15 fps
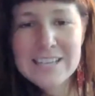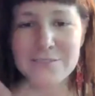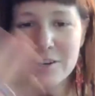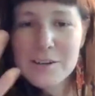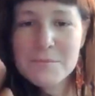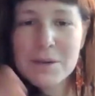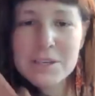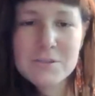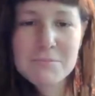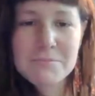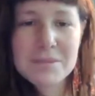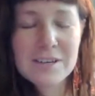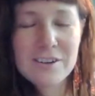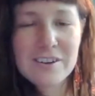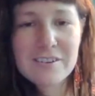It's very much a
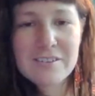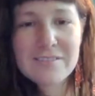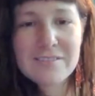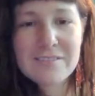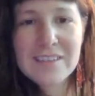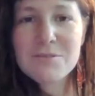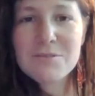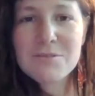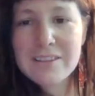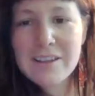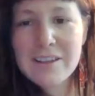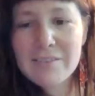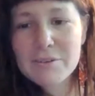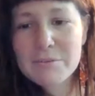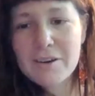mirror. That's what I
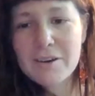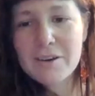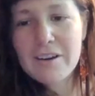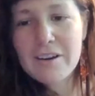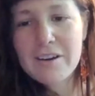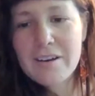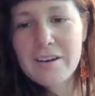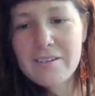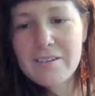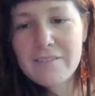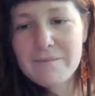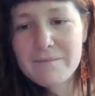love about art.